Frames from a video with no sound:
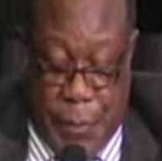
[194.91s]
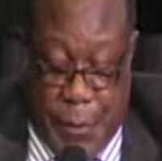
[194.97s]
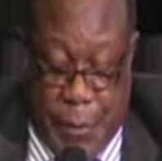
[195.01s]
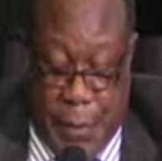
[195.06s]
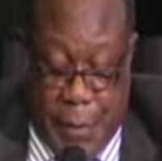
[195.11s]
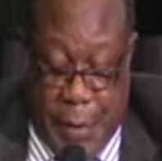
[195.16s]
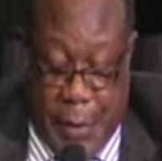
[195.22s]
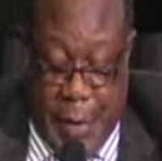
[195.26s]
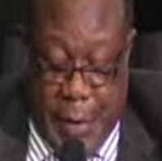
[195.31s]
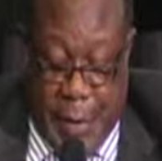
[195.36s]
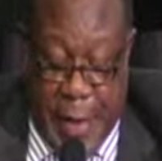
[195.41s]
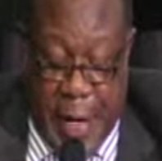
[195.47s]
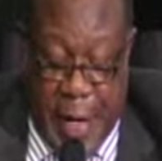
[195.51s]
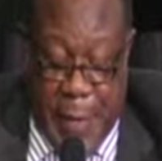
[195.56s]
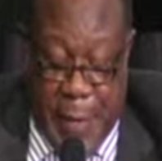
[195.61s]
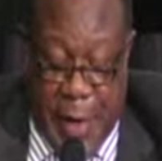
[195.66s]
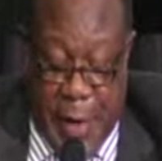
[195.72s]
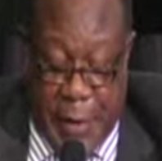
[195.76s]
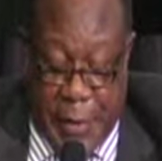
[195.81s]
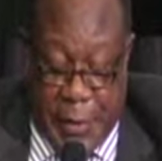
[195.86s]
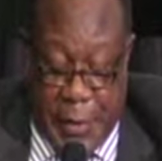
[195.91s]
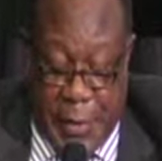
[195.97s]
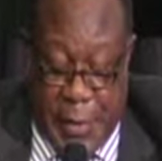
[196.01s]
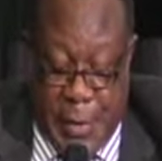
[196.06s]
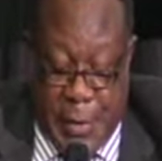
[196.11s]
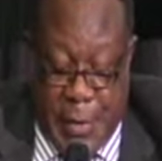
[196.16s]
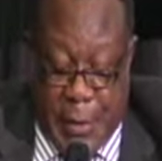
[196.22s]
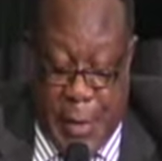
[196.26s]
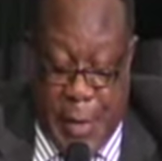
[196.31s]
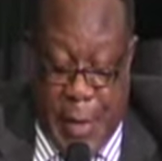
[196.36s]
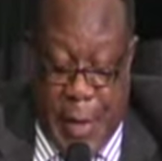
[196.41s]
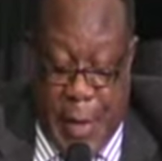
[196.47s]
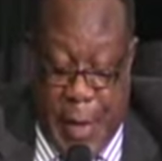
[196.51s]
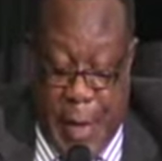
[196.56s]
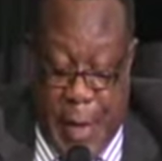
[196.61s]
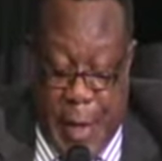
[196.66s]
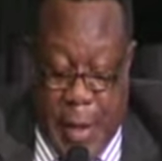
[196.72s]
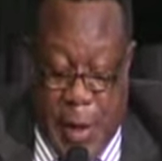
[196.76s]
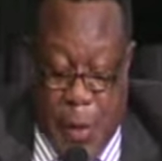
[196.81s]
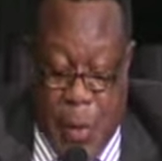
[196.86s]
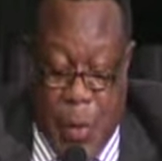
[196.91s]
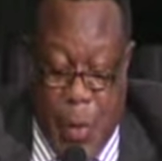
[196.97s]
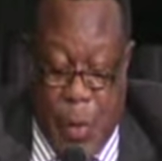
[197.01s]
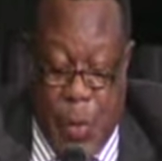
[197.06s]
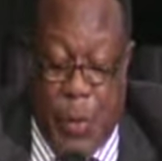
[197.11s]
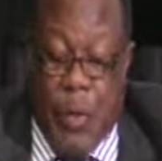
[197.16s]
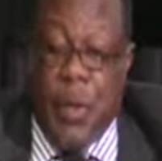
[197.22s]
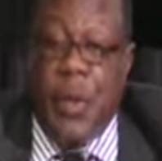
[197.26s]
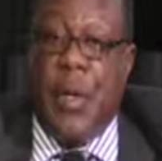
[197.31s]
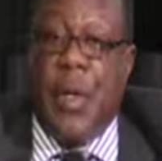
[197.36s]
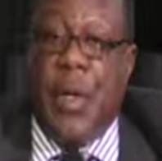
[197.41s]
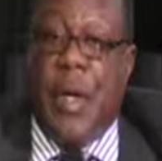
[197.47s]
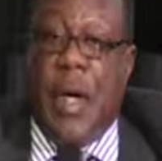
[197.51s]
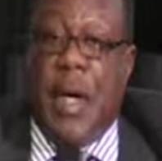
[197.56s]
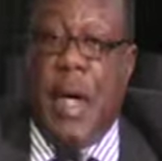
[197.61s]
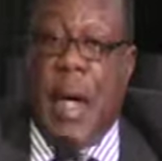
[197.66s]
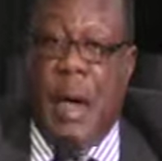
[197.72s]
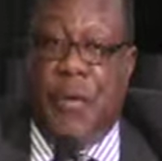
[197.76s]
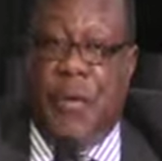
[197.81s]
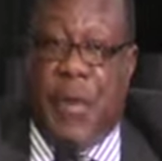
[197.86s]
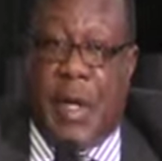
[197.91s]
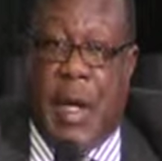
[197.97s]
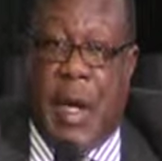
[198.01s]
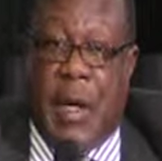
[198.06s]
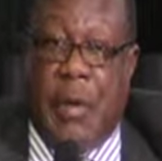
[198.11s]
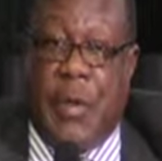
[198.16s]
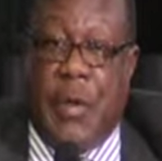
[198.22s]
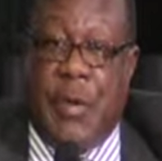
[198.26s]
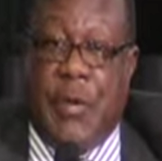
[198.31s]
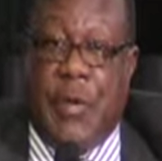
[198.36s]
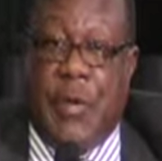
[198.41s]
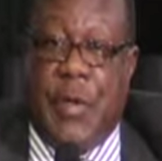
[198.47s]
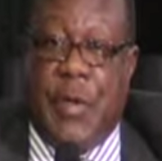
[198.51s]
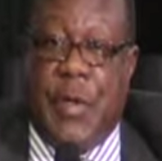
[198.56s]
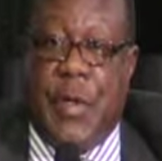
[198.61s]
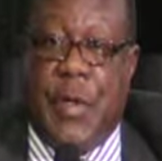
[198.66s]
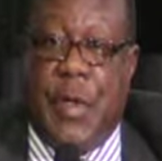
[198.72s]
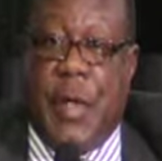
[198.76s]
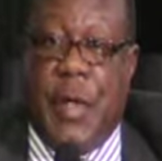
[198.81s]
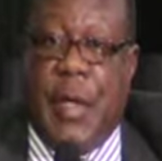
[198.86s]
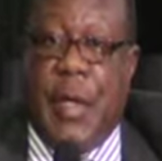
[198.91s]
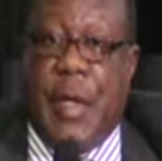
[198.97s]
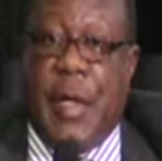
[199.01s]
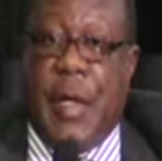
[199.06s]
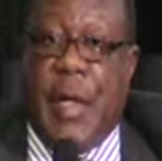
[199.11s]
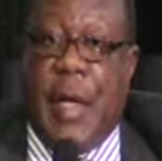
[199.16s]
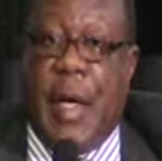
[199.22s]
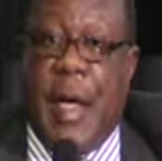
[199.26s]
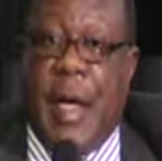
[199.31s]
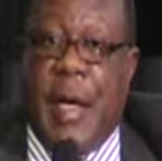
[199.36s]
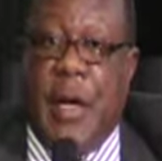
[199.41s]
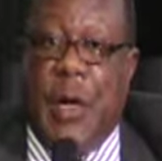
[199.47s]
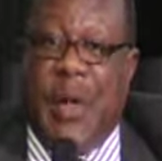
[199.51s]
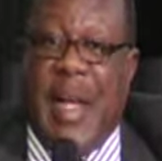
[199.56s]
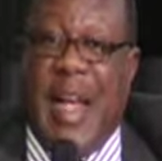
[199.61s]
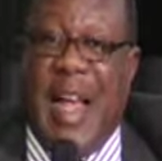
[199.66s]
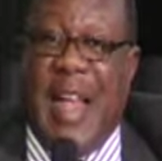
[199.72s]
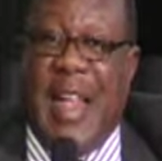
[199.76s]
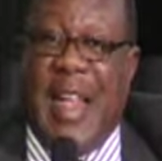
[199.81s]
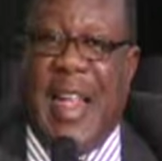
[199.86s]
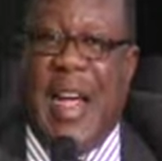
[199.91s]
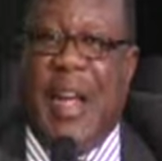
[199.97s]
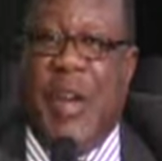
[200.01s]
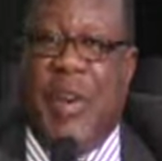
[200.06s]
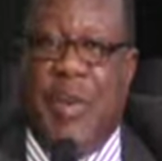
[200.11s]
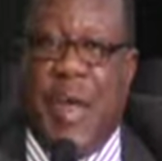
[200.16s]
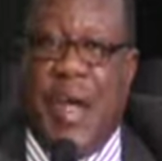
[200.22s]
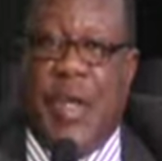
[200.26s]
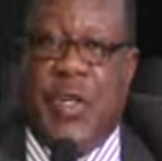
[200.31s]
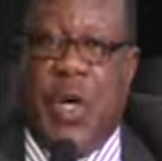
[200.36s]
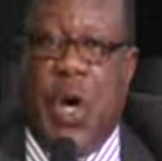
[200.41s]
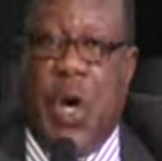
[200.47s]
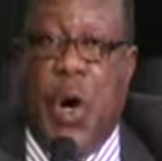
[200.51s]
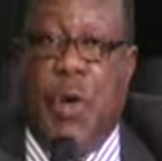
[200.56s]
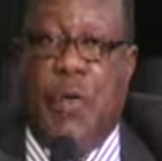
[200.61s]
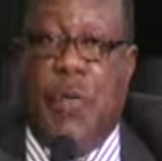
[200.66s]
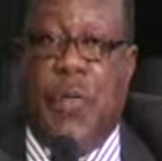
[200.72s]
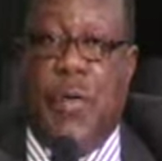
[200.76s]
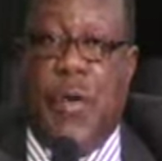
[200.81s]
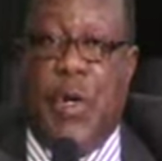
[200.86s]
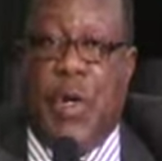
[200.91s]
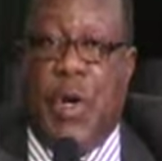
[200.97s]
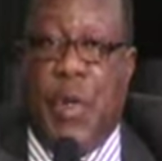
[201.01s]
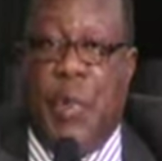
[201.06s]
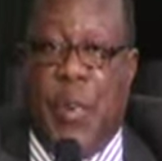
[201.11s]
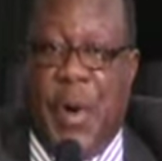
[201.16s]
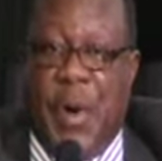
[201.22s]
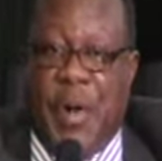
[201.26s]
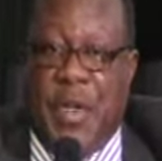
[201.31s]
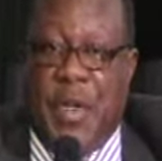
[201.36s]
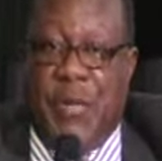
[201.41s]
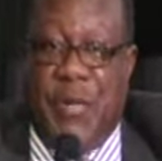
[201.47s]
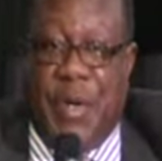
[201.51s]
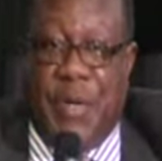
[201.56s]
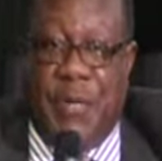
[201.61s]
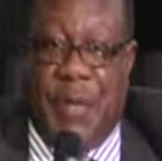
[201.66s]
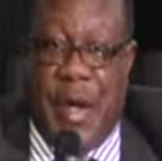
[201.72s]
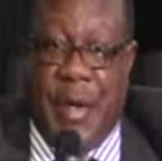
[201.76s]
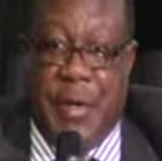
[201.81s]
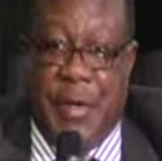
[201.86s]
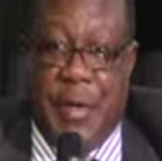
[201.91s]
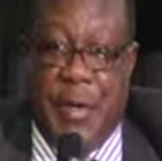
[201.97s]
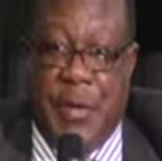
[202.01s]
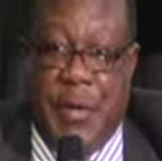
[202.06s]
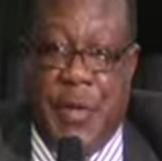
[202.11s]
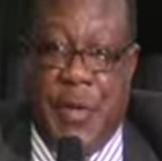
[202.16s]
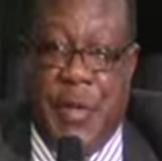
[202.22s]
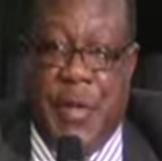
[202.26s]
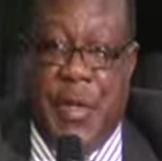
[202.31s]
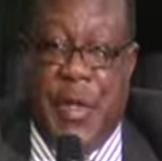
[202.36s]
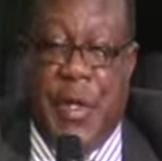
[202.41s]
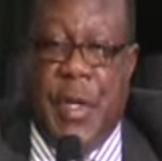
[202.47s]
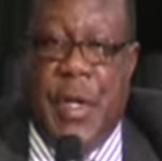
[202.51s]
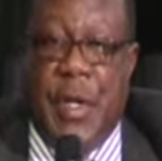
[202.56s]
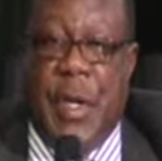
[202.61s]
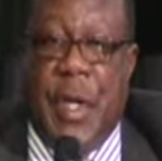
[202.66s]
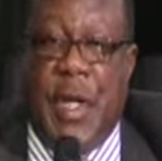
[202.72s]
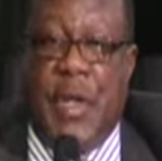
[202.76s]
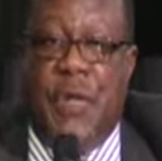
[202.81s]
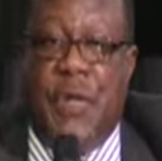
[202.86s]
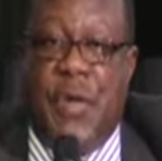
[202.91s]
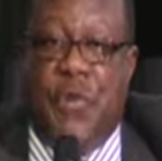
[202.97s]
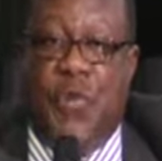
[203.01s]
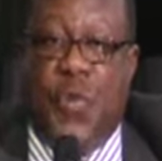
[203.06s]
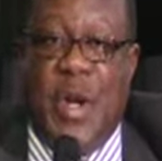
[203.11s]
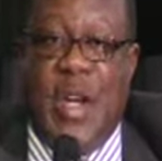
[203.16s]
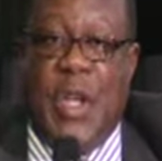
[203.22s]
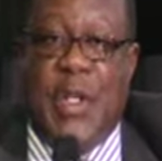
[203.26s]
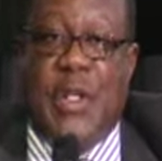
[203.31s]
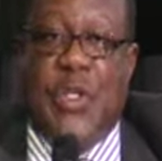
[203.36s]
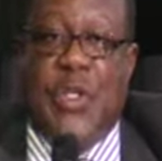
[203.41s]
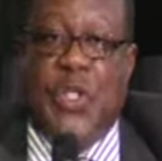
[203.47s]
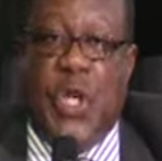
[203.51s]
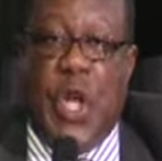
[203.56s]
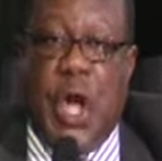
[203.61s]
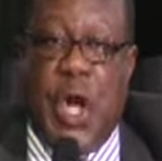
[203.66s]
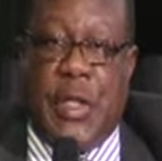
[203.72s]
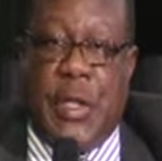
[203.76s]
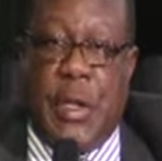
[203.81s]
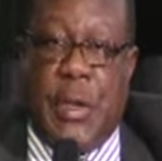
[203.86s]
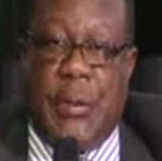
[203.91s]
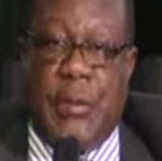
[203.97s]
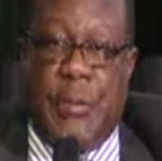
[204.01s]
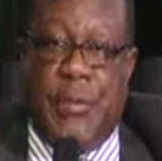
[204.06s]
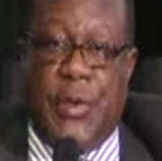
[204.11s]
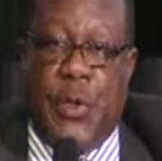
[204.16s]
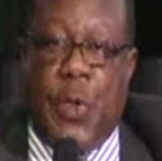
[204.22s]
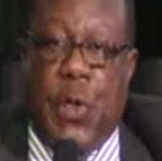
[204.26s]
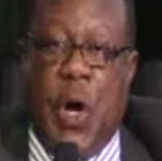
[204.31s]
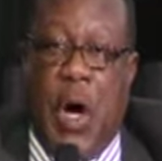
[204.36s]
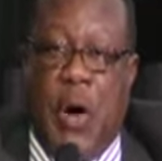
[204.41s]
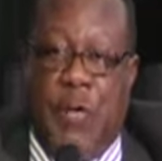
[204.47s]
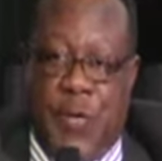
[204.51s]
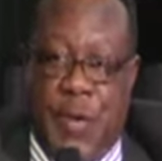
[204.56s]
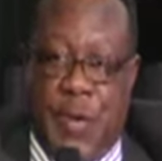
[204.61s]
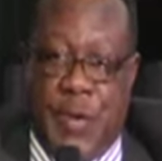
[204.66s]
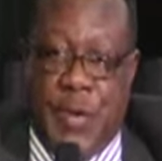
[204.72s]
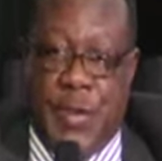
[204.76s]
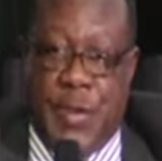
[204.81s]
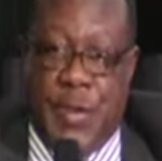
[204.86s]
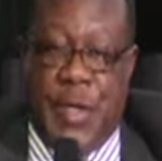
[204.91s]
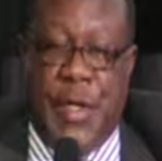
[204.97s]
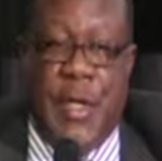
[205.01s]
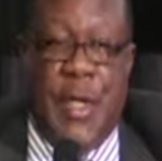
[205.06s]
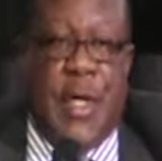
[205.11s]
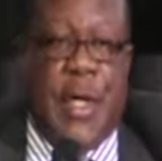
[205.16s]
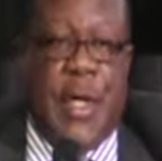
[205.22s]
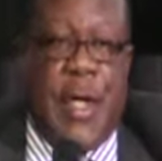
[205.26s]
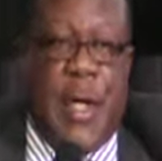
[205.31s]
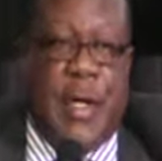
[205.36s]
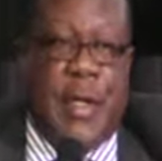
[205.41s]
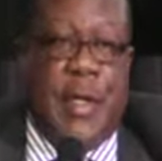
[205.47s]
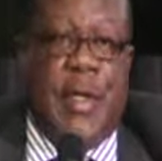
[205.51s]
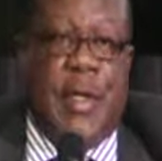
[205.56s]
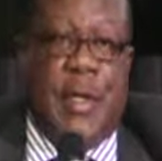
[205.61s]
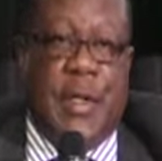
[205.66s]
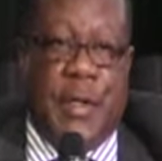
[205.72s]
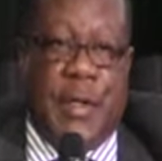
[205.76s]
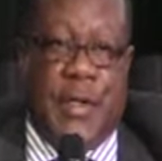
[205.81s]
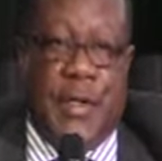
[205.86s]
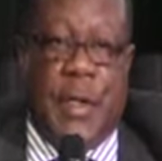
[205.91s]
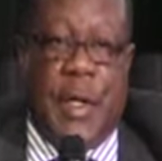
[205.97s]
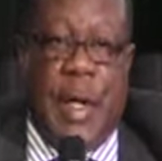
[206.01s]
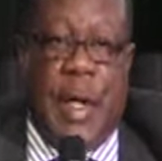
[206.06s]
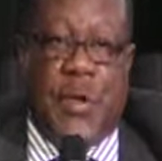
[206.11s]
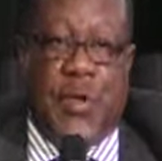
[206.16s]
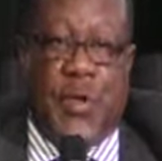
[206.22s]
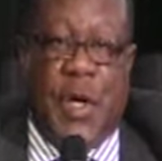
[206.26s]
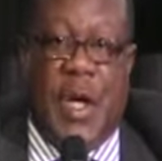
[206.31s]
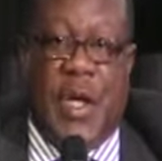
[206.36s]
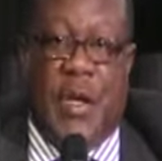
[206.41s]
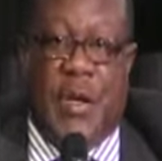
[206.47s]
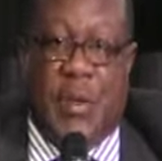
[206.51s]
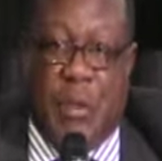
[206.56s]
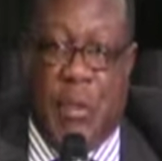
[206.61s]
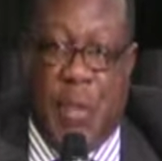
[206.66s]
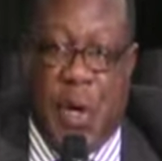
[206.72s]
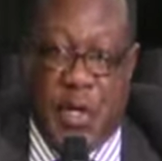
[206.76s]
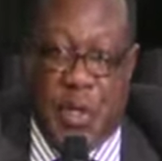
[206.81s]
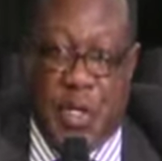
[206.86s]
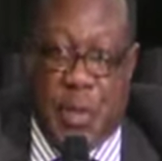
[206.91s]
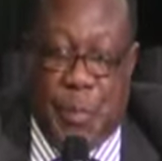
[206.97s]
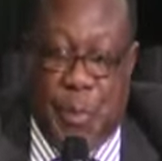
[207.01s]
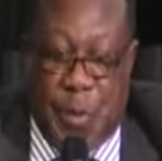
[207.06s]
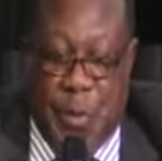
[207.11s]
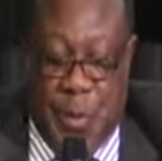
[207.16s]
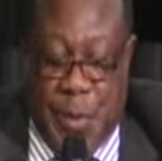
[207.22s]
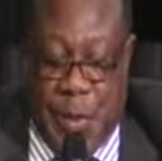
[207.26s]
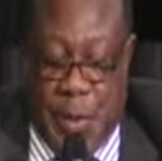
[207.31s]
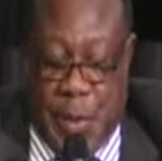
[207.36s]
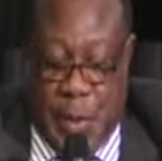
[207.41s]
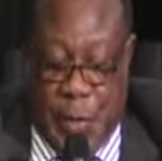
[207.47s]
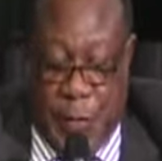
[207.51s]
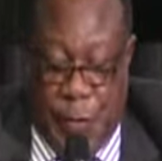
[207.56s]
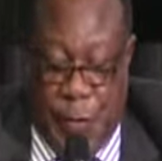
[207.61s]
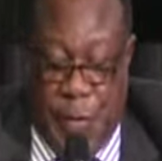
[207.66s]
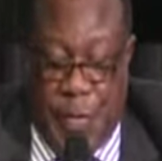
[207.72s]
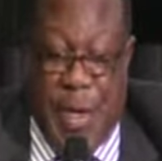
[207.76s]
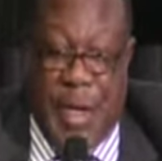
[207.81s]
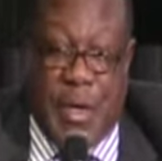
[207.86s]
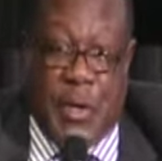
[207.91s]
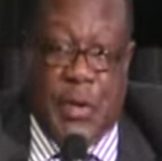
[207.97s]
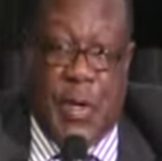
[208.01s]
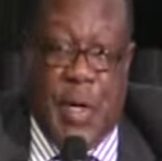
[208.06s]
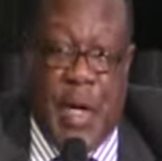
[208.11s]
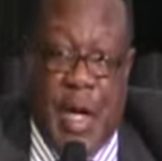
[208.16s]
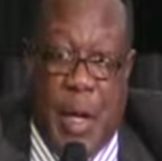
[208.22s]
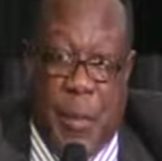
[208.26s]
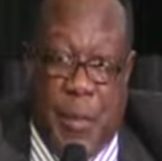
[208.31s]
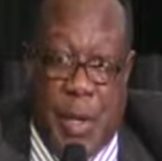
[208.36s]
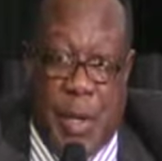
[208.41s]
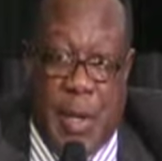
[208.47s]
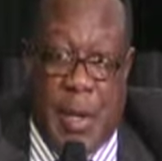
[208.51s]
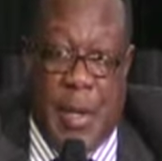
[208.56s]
think about how African countries can look at their areas of comparative advantage, that even when it is not so obvious, that it is actually possible for that to happen.